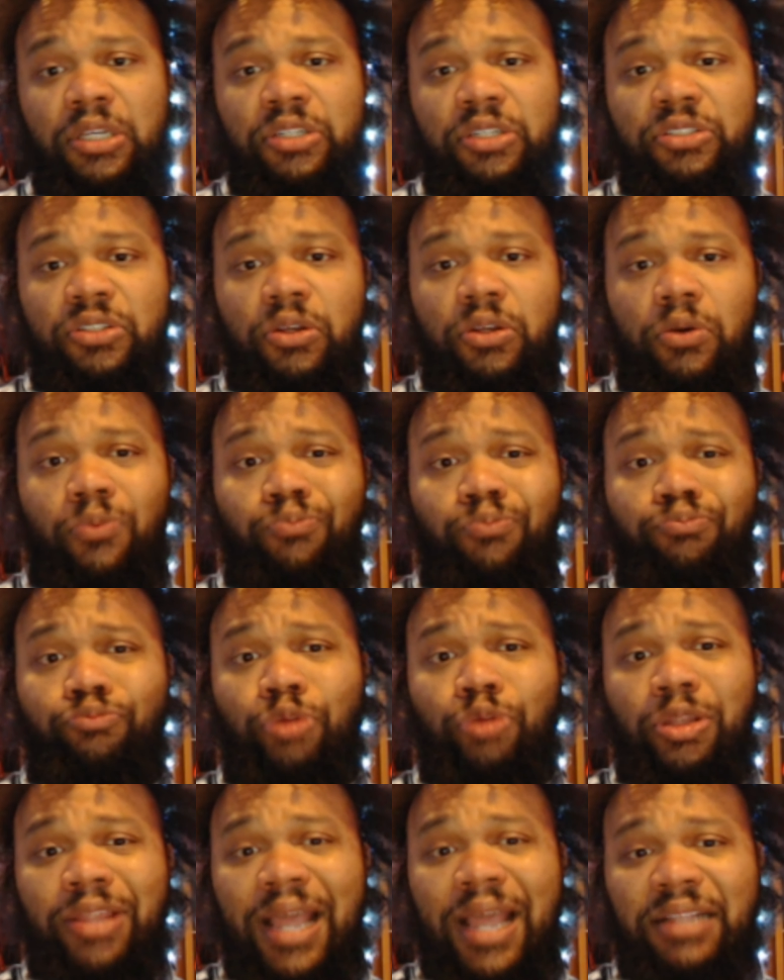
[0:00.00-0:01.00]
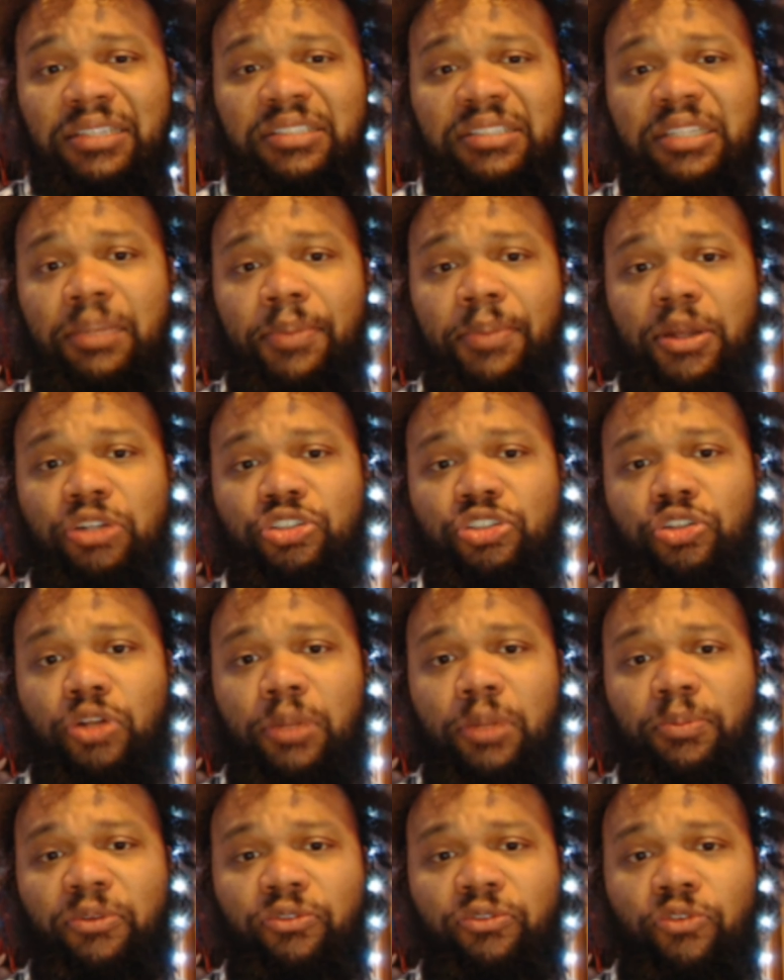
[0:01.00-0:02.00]
So would like to see a better
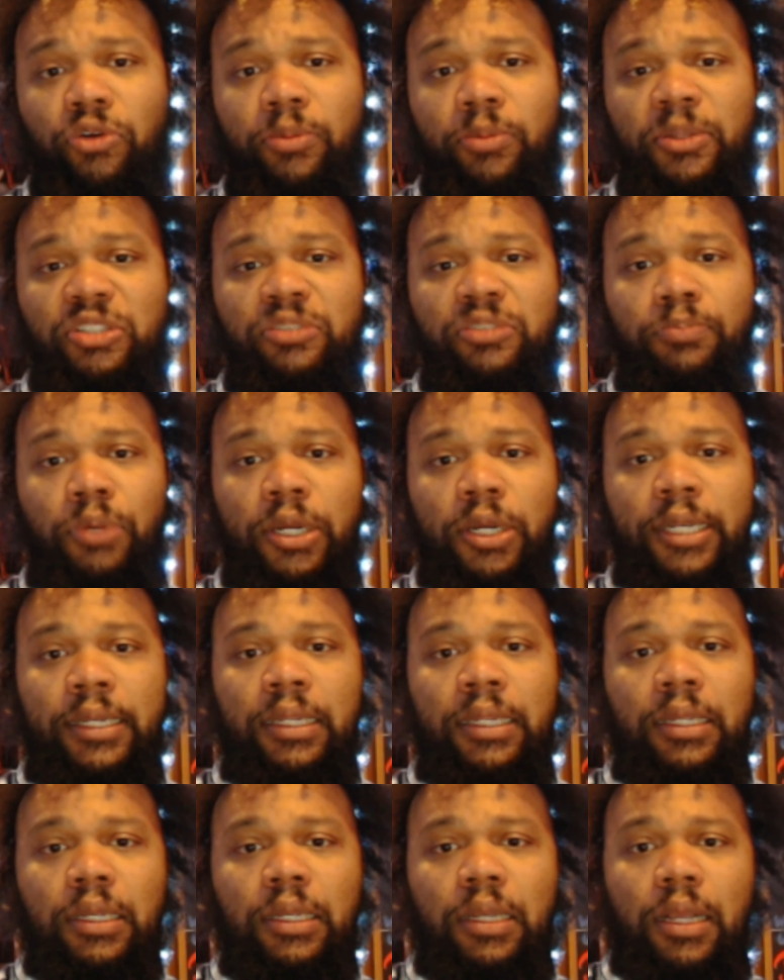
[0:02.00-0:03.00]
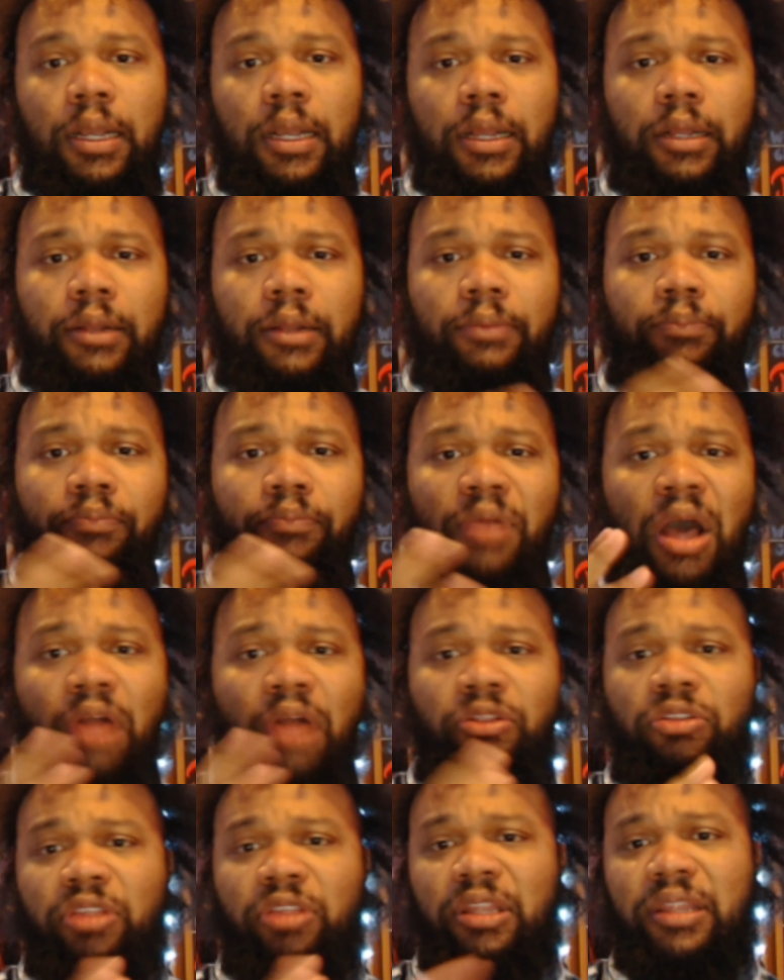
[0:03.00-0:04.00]
shooting performance, but uh,
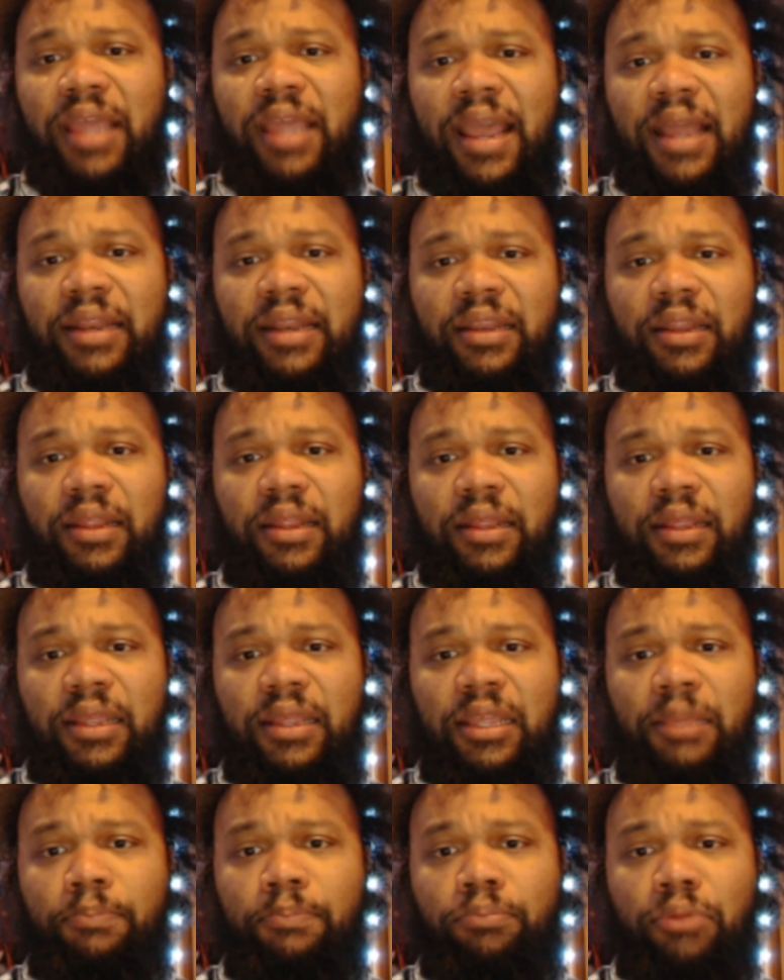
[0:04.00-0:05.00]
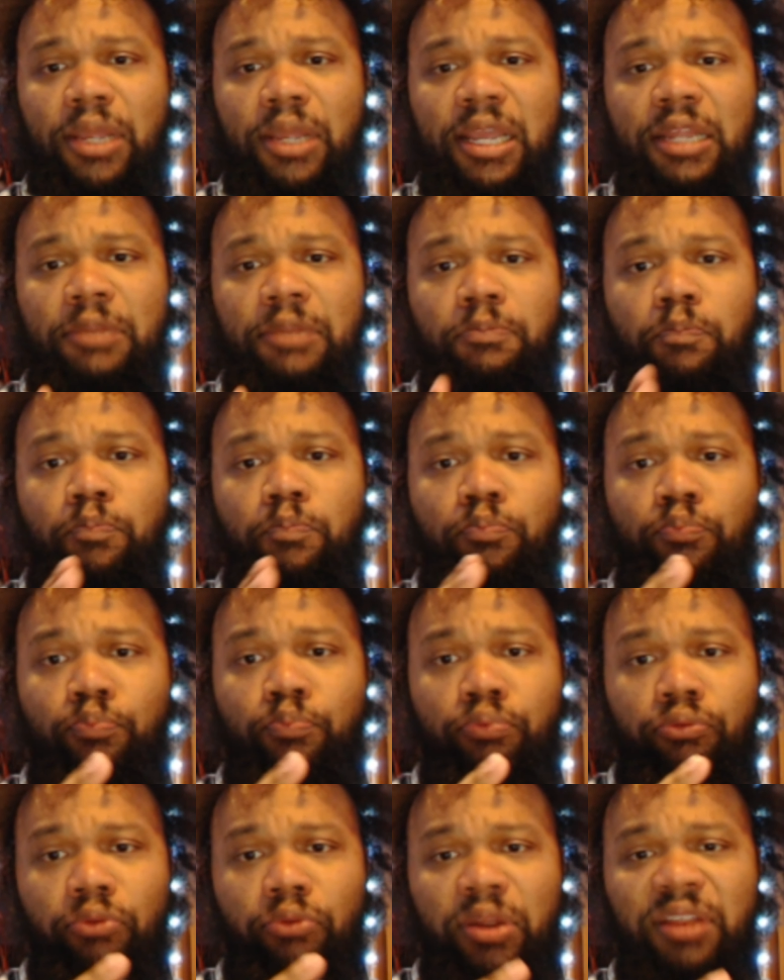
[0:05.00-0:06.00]
other than that, he played
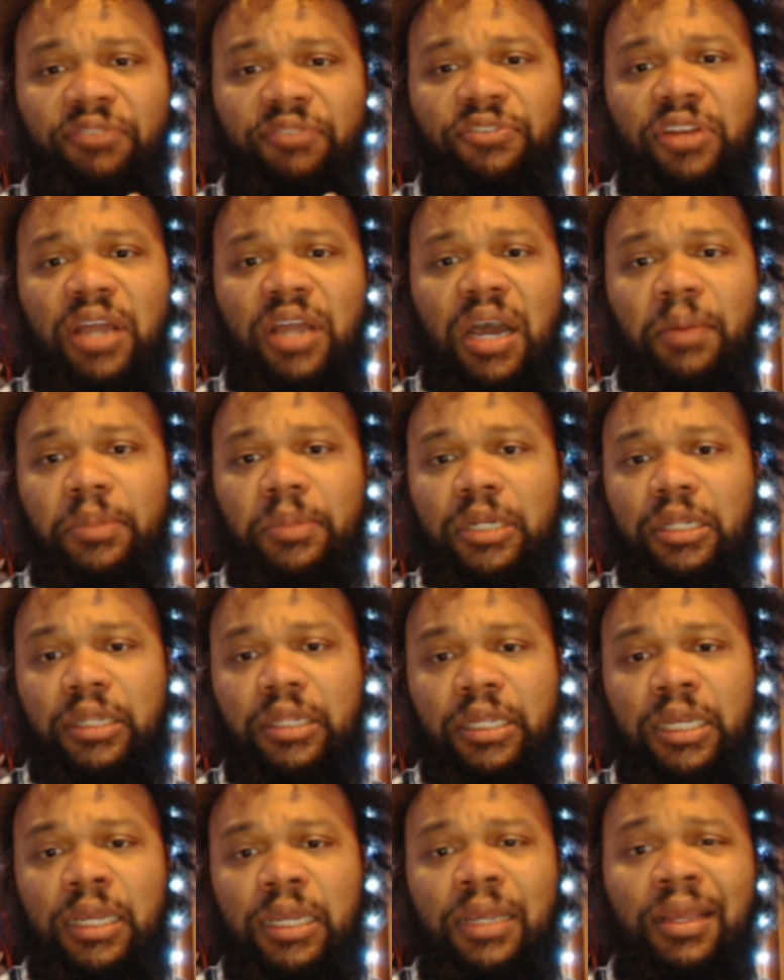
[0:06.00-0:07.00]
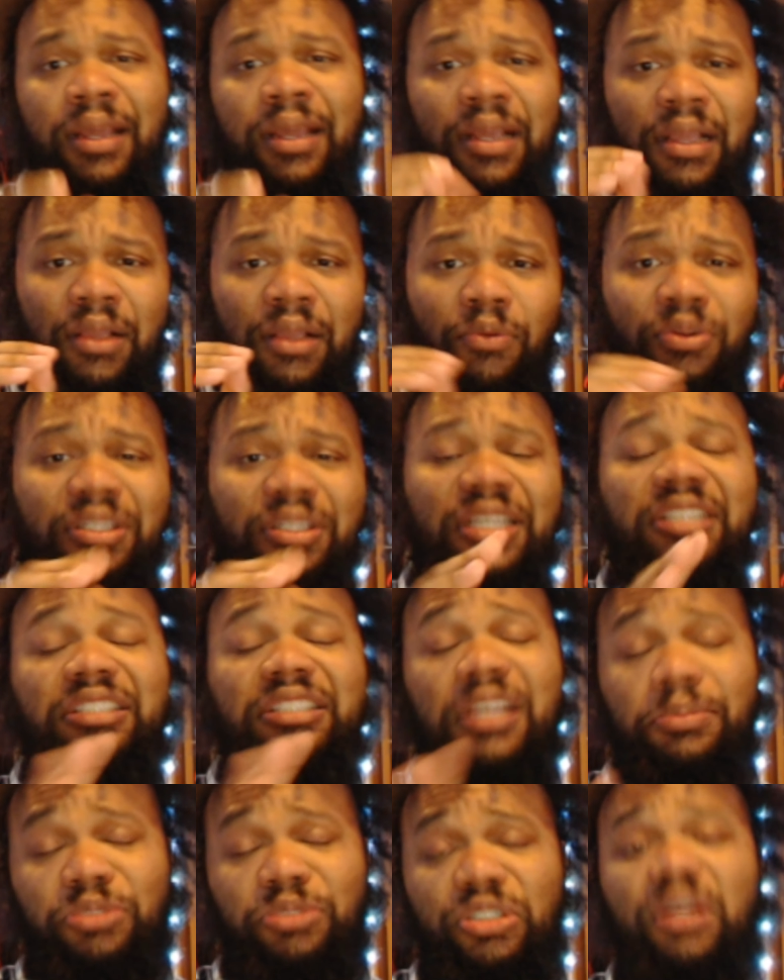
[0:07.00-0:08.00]
pretty phenomenally, with the
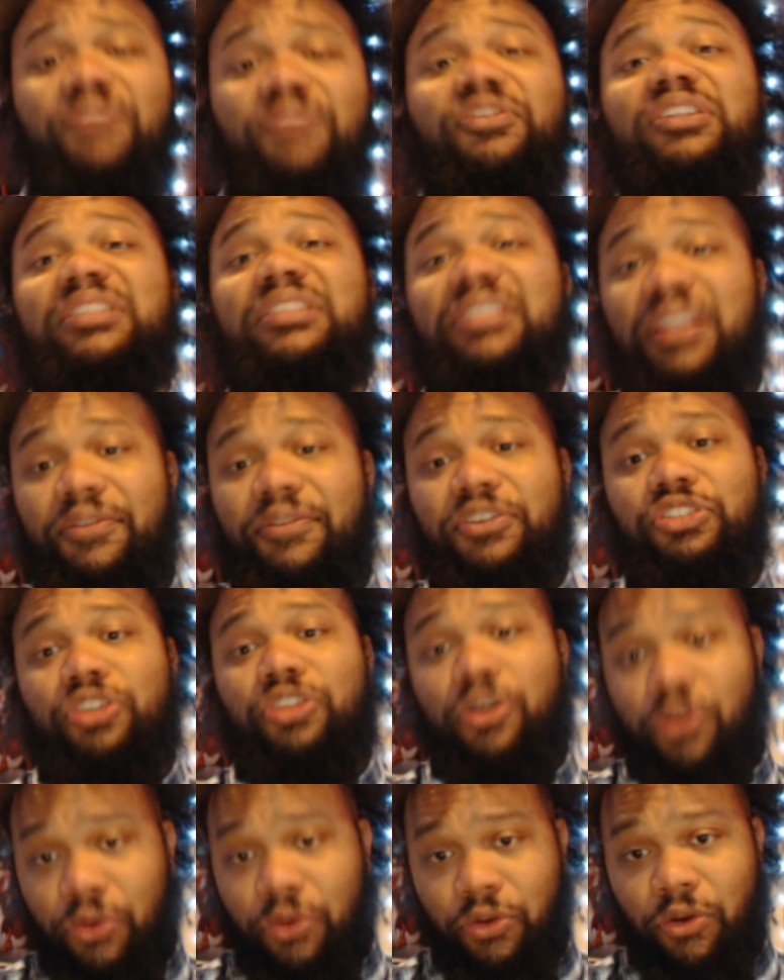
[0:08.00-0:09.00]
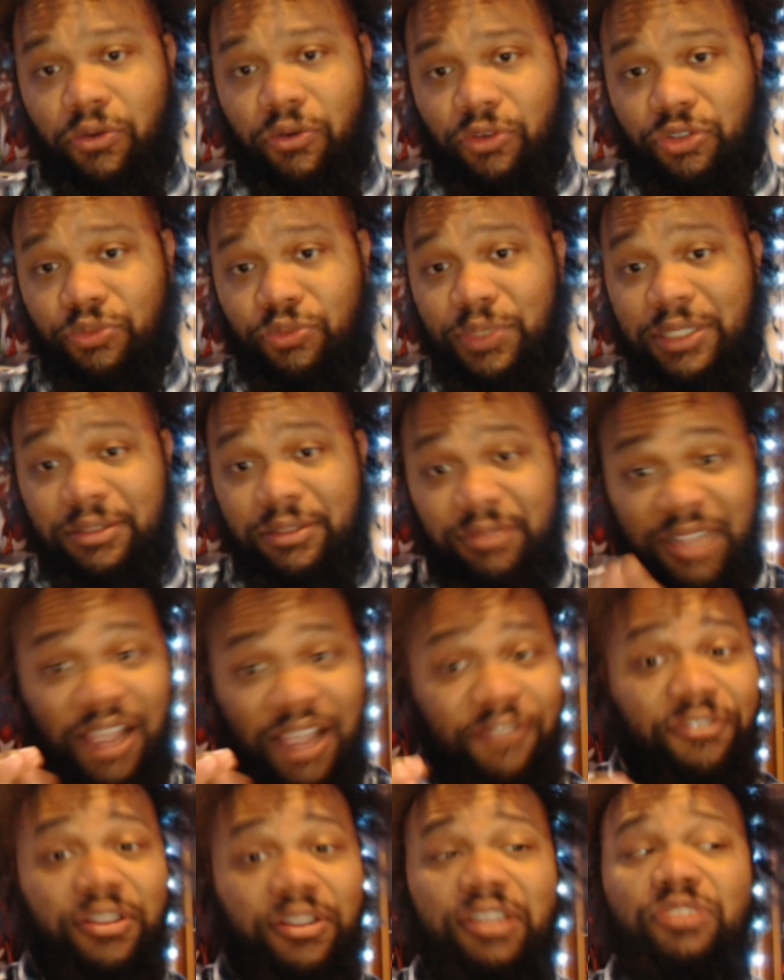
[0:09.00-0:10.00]
exception of his seven turnovers. We
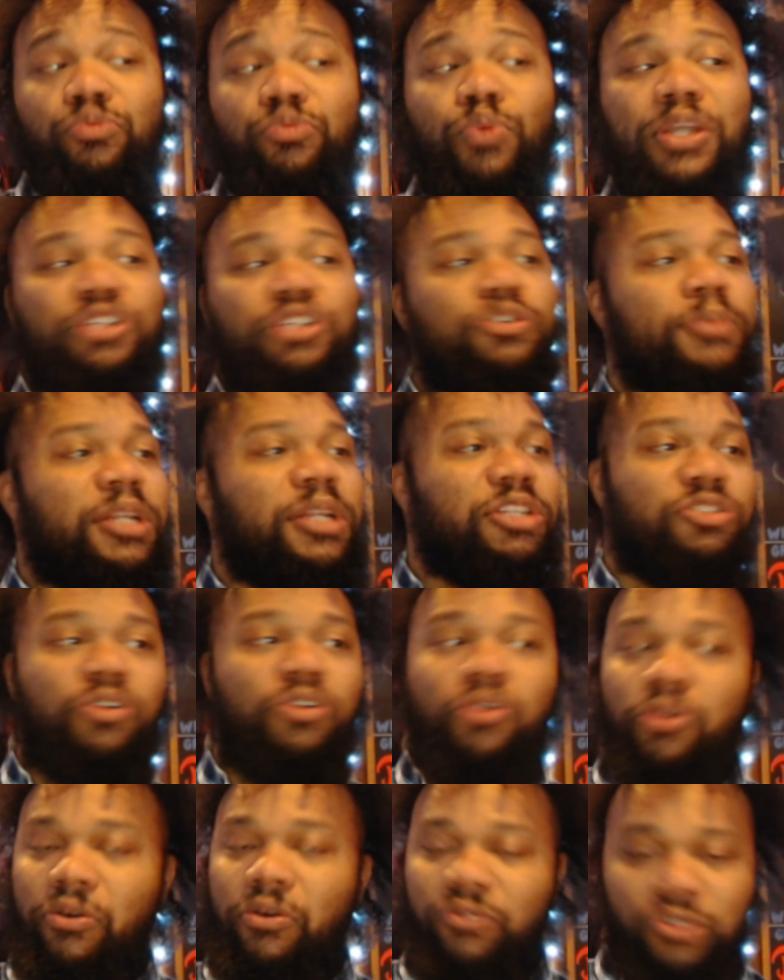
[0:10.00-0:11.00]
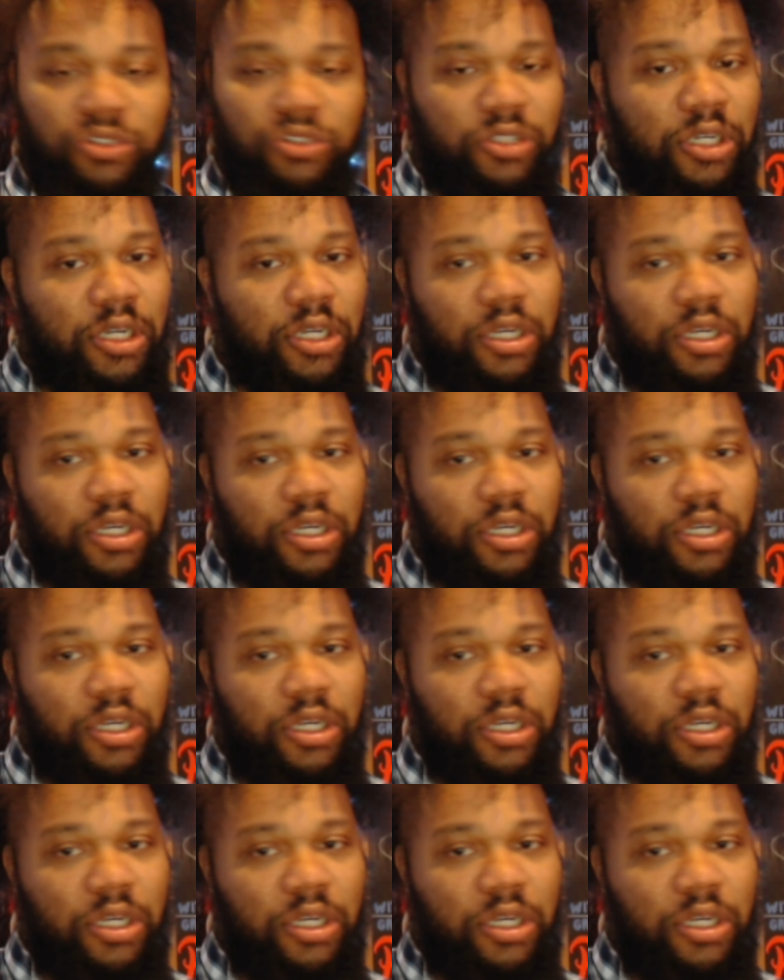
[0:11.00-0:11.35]
definitely, it's way too many turnovers.